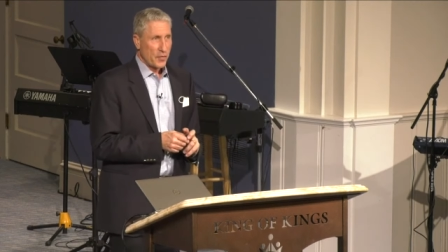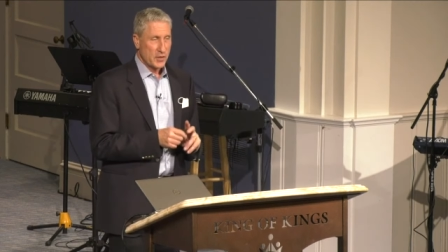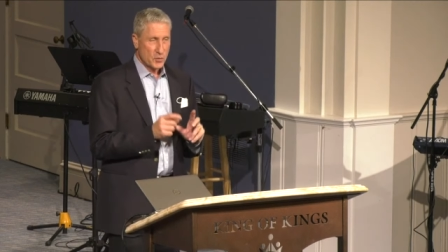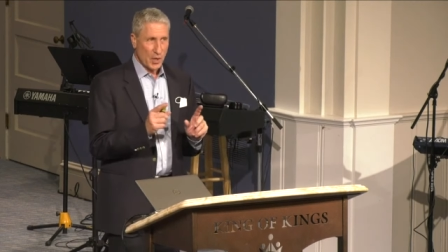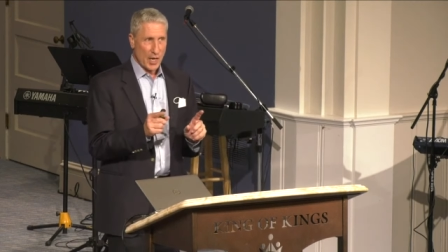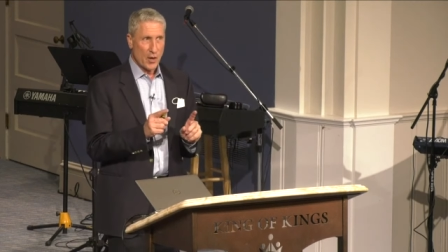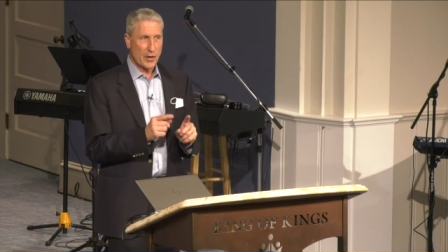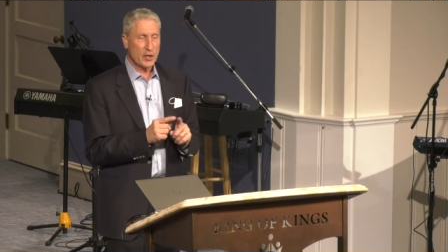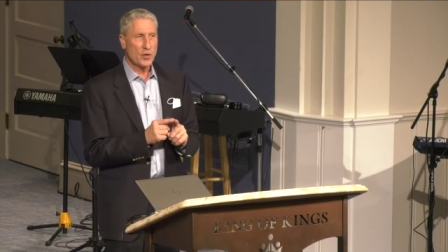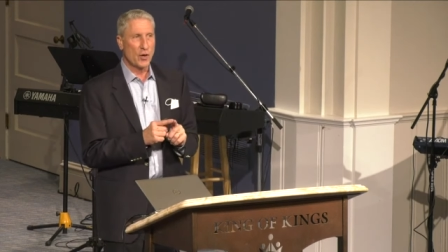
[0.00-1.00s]
This is what I
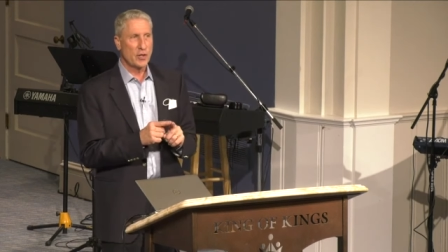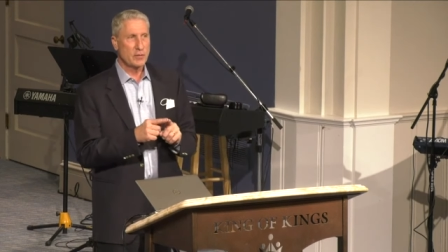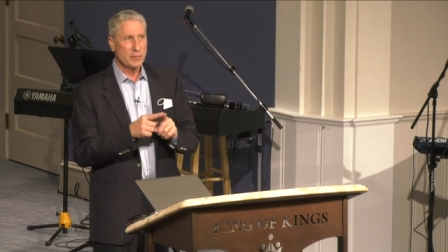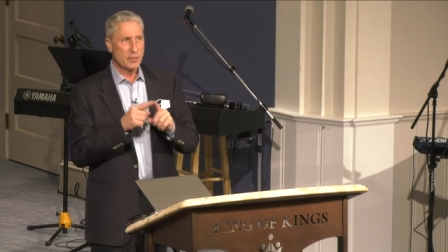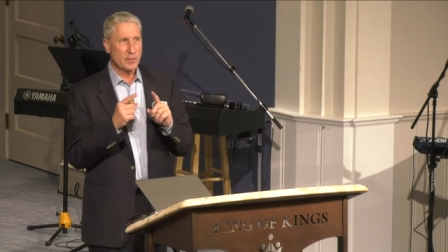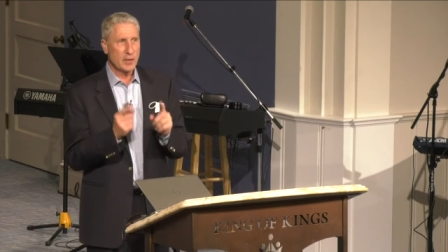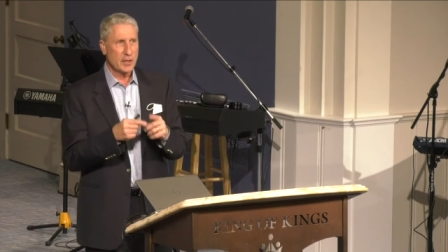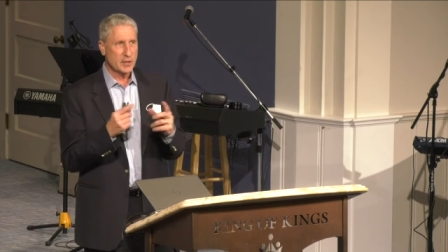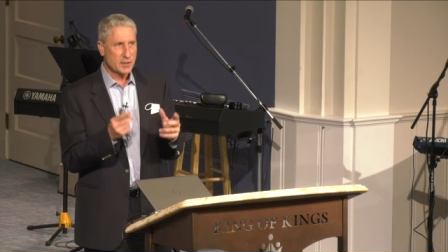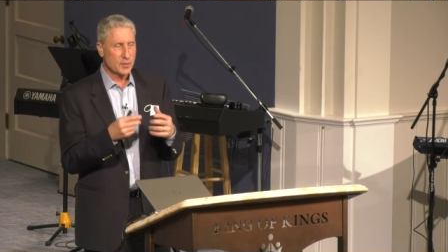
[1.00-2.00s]
already quoted
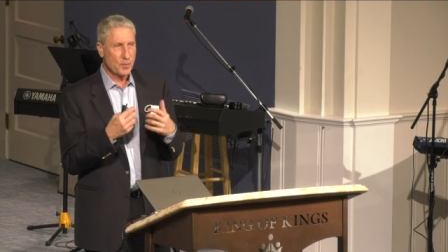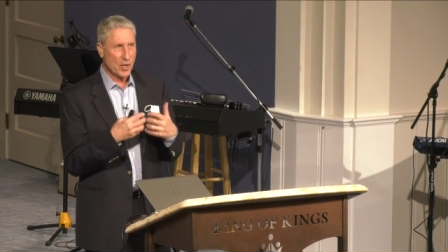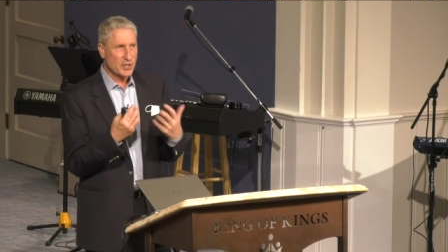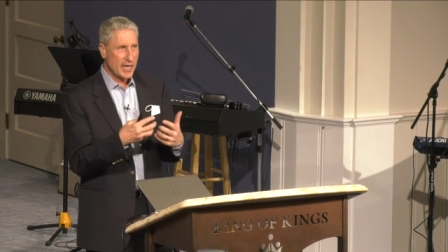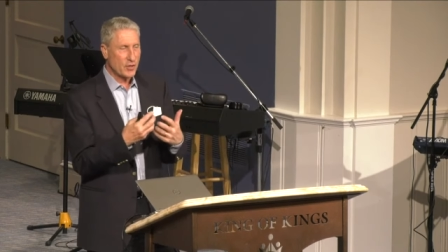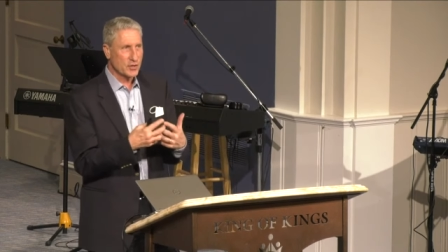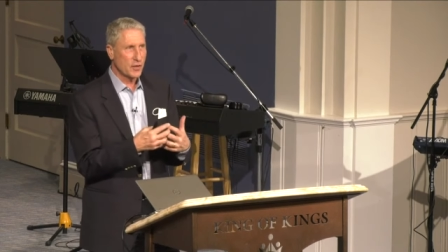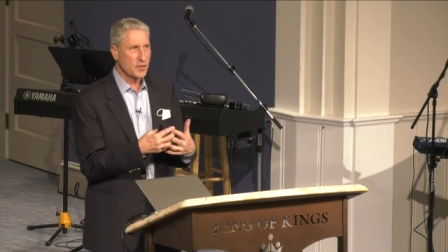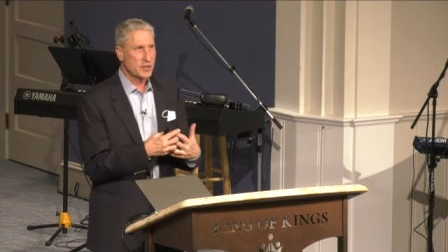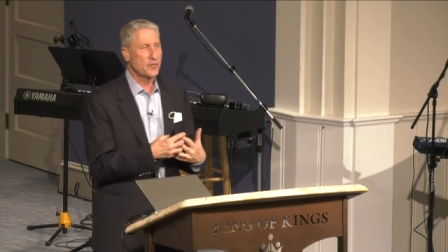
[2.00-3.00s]
his
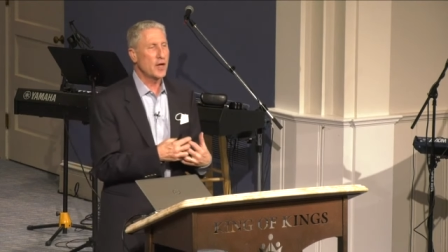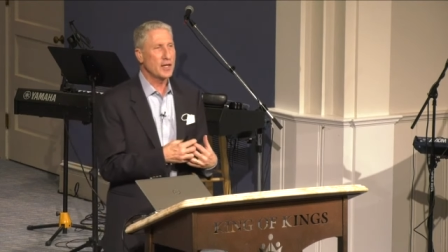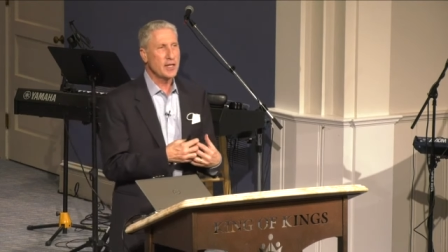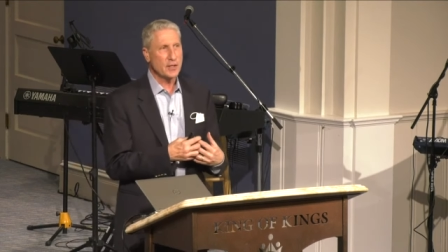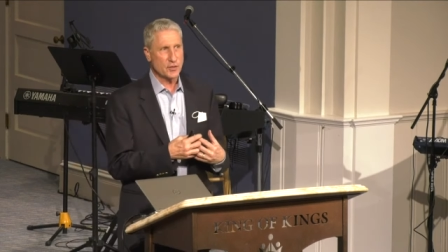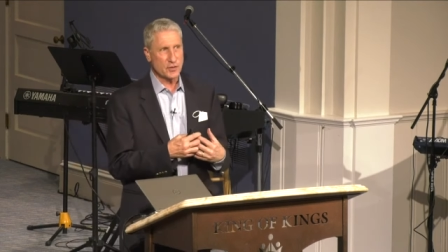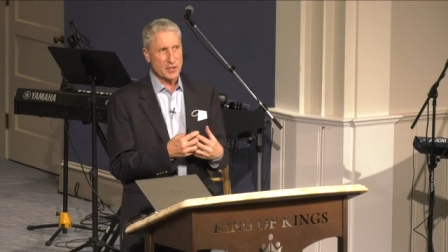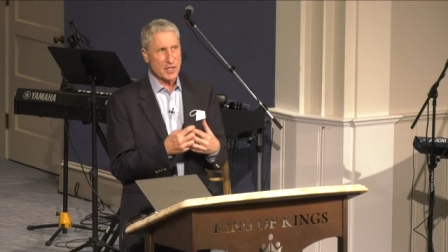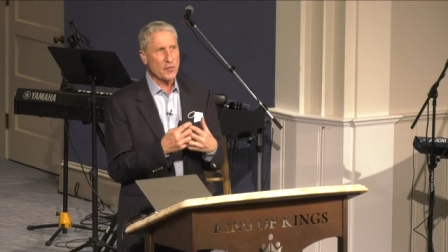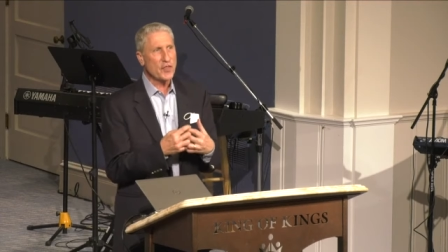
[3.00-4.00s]
partakers of his divine nature. It
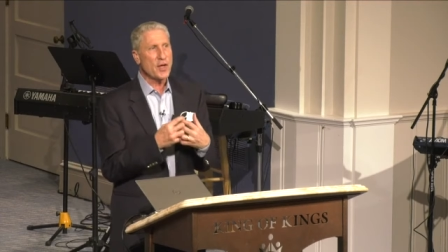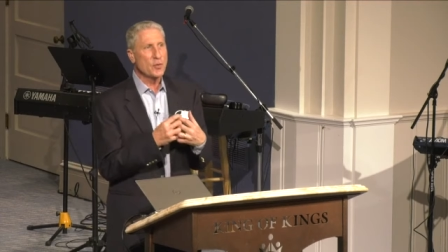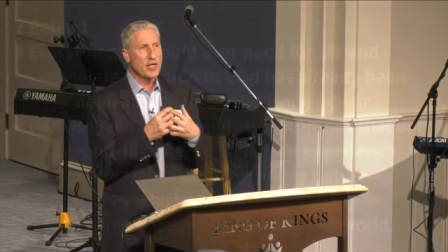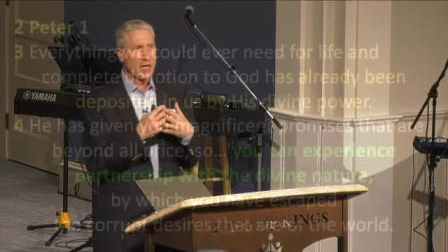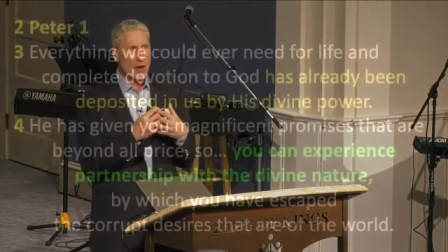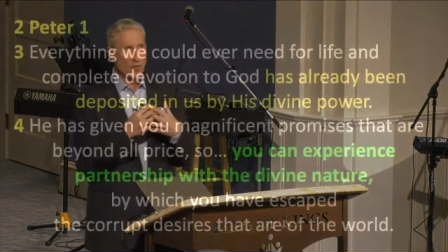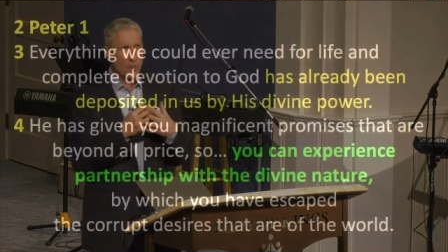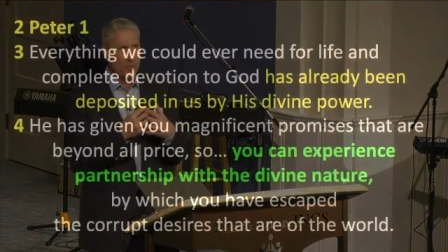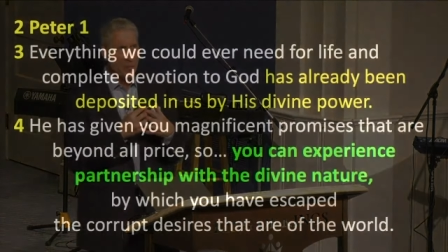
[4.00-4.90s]
says, Everything we could ever